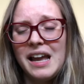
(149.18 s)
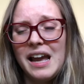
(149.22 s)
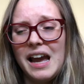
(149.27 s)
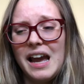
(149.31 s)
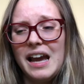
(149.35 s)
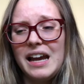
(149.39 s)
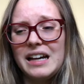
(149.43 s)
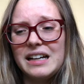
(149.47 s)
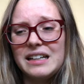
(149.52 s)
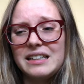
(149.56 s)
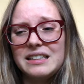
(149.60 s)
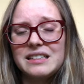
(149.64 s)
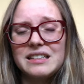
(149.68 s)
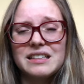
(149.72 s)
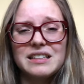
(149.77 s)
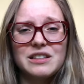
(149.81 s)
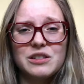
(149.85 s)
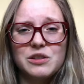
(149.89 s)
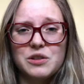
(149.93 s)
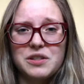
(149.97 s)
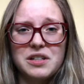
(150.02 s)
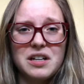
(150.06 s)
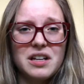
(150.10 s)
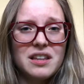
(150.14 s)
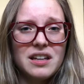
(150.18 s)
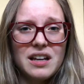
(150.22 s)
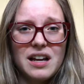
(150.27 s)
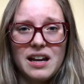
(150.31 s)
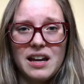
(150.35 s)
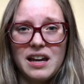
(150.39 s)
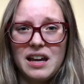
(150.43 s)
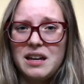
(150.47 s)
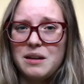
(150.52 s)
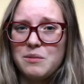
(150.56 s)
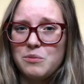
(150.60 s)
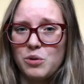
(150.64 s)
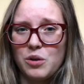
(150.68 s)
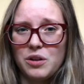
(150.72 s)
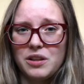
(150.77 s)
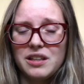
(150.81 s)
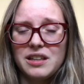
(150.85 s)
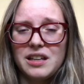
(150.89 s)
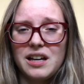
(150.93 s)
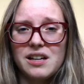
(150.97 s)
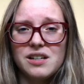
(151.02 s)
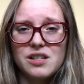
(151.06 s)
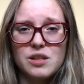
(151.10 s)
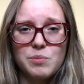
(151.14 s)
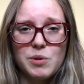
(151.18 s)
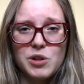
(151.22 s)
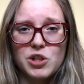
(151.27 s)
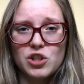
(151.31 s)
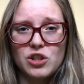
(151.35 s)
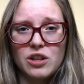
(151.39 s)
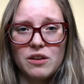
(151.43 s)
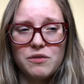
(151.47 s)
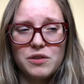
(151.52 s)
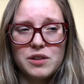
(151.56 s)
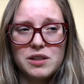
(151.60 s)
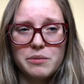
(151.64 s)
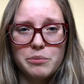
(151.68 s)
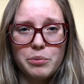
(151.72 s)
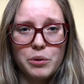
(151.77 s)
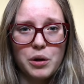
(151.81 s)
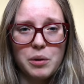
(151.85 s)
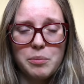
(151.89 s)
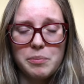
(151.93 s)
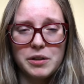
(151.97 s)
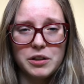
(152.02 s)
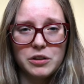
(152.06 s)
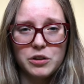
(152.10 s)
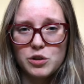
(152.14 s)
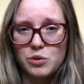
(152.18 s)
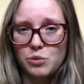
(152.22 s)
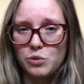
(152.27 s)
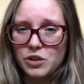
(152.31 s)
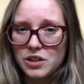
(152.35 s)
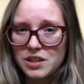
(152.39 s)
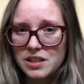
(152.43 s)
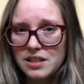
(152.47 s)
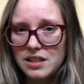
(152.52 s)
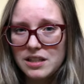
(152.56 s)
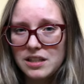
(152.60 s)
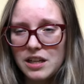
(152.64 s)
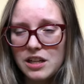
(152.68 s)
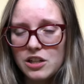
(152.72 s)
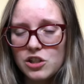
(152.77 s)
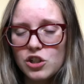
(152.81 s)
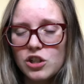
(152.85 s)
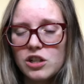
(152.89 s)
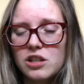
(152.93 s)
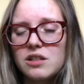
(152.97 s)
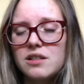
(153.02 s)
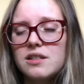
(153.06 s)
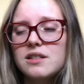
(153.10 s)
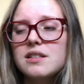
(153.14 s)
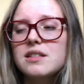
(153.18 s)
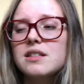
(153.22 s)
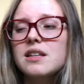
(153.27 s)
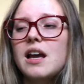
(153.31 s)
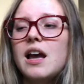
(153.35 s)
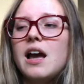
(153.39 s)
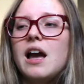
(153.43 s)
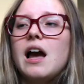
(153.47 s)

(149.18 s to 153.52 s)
and there's nothing I hate more than that, especially if it's a book built towards teenage girls.